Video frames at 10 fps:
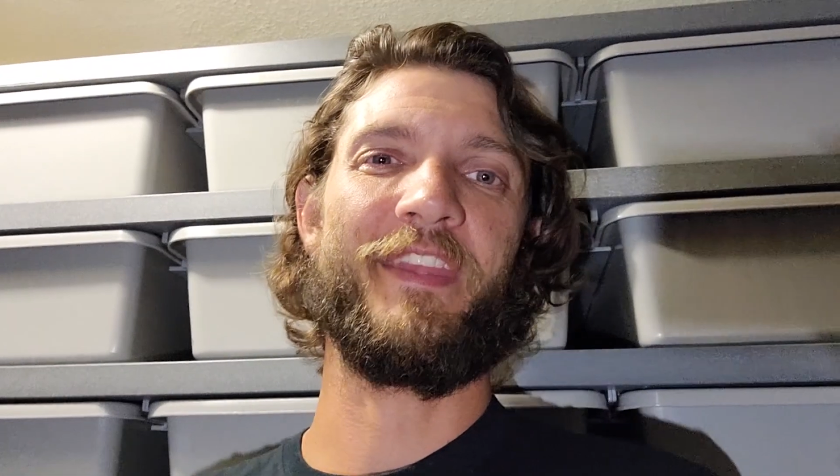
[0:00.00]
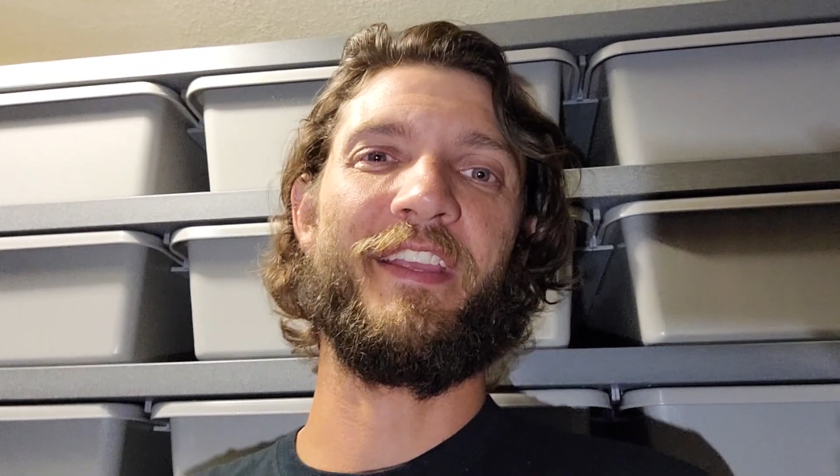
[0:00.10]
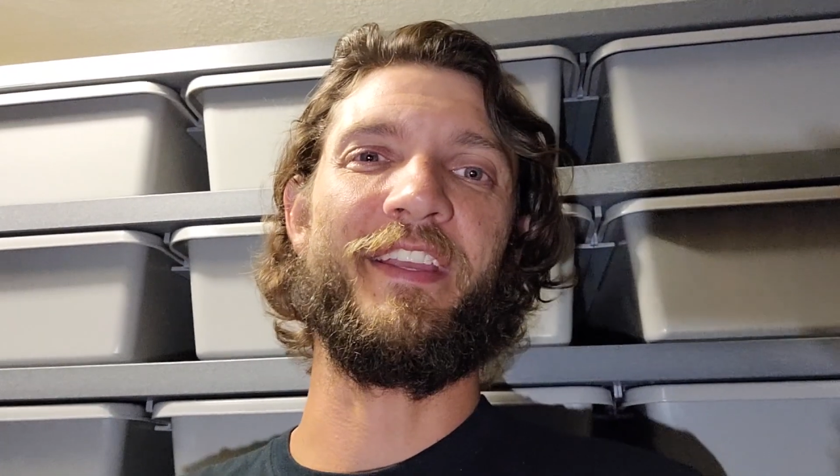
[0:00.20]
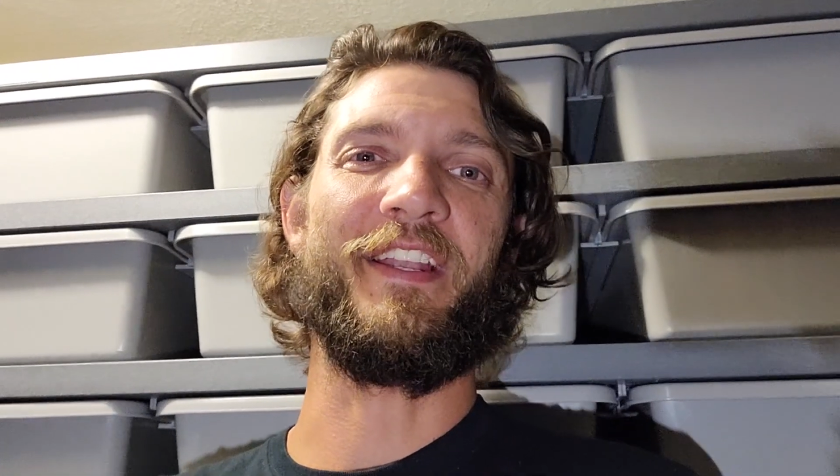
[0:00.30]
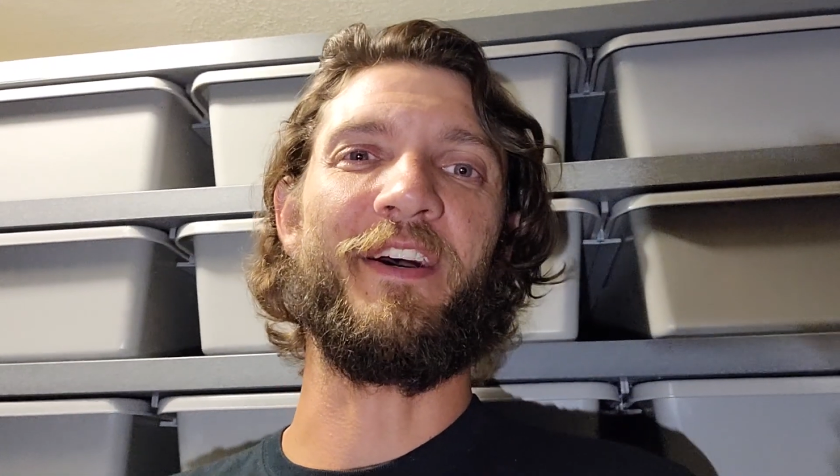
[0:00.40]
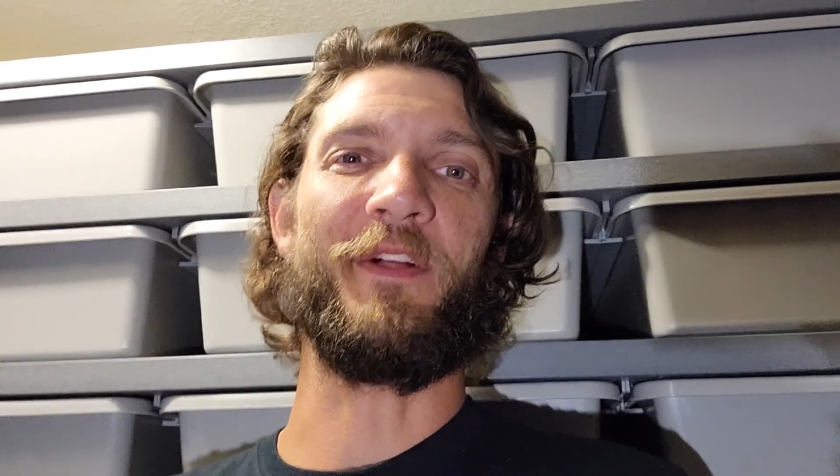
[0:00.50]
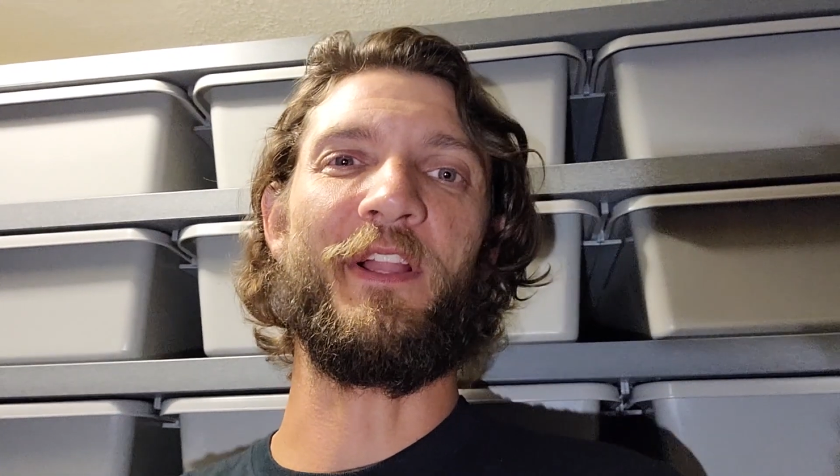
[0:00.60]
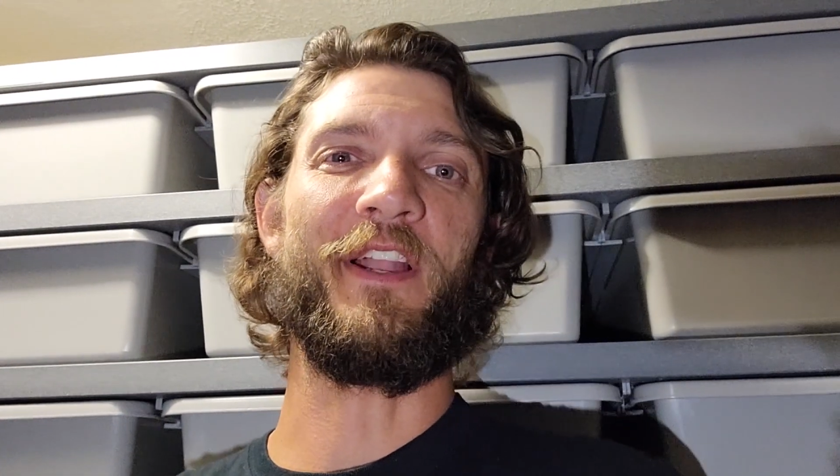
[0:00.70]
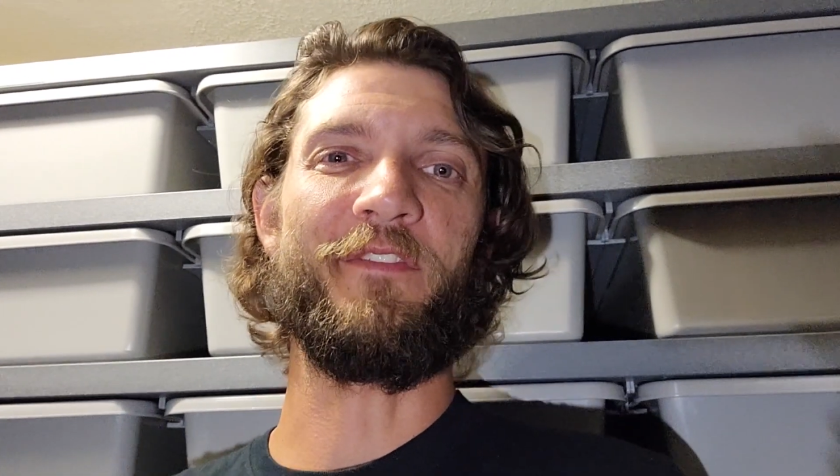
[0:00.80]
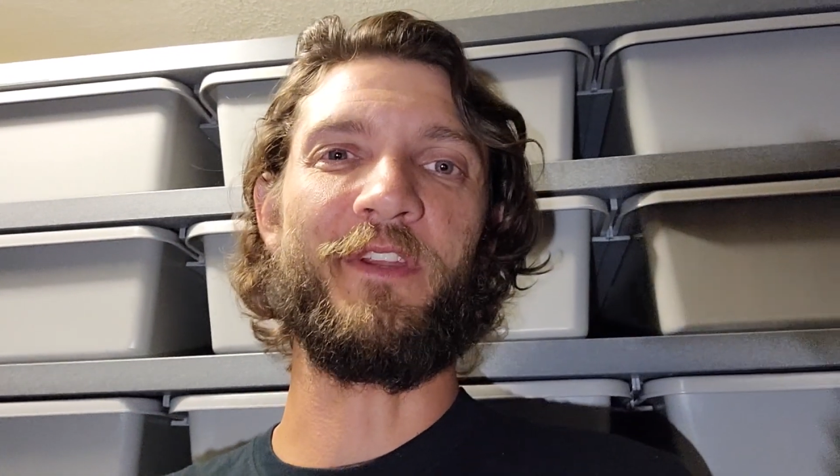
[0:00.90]

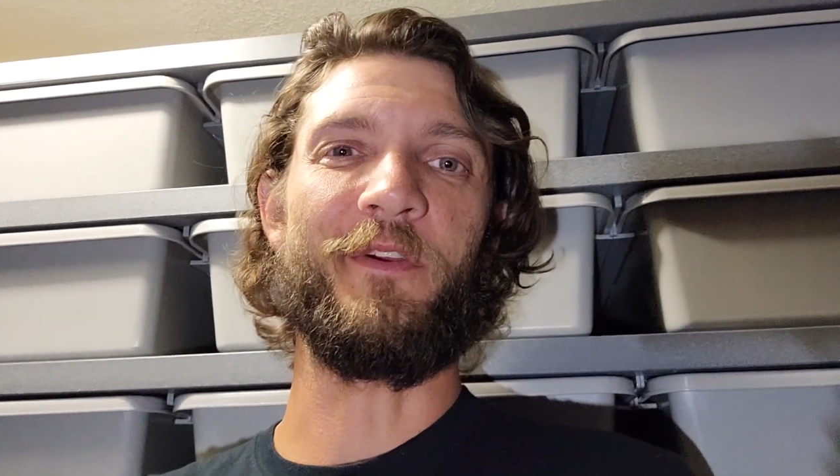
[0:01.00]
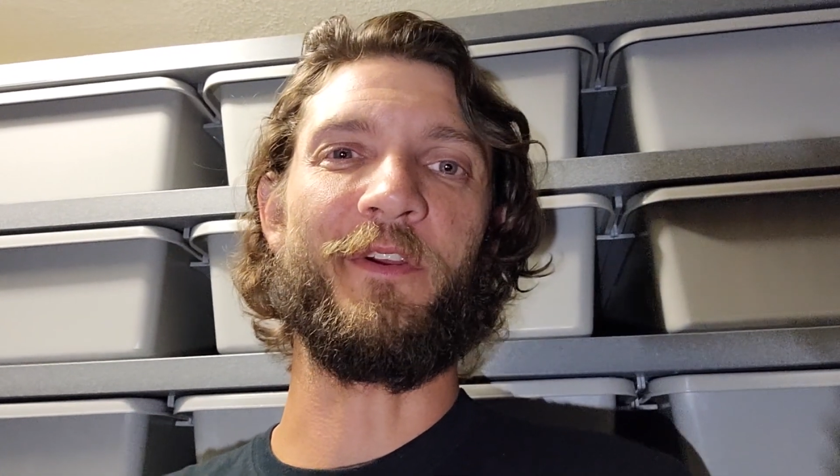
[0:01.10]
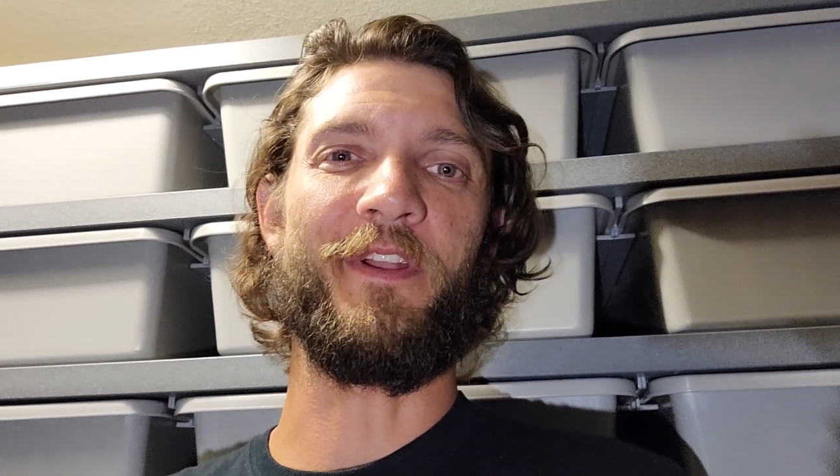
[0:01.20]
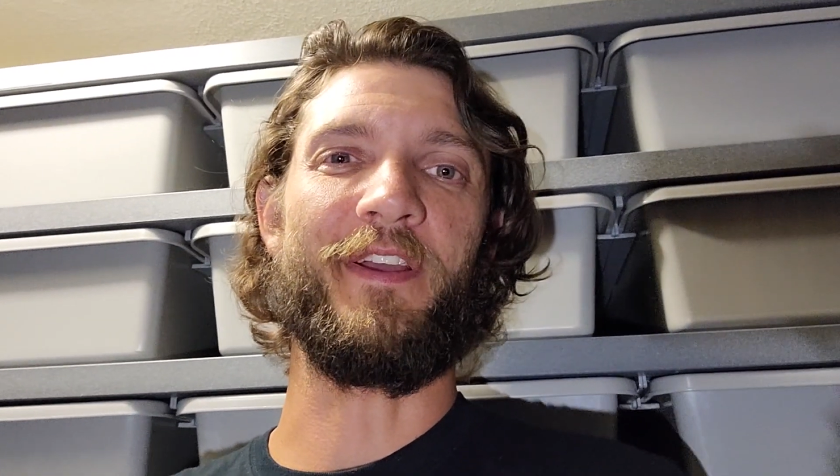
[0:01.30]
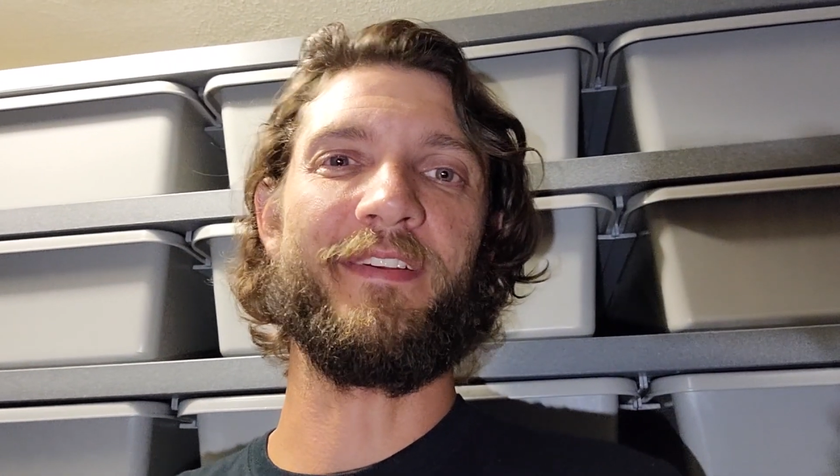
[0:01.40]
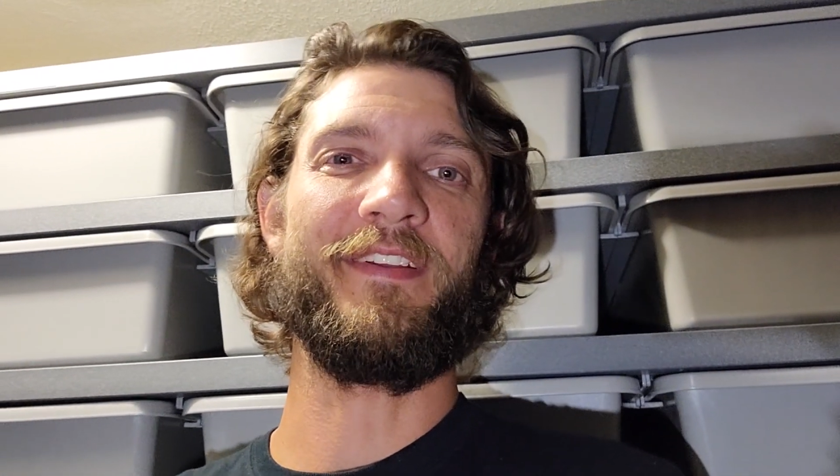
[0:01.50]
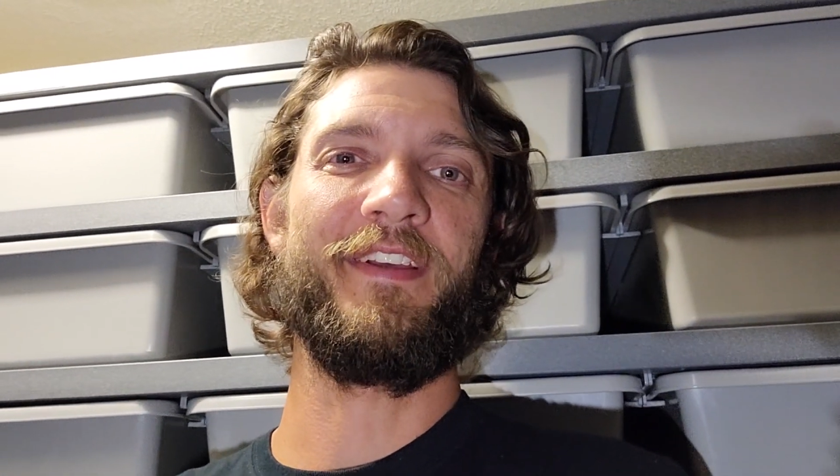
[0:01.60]
lot of you are going to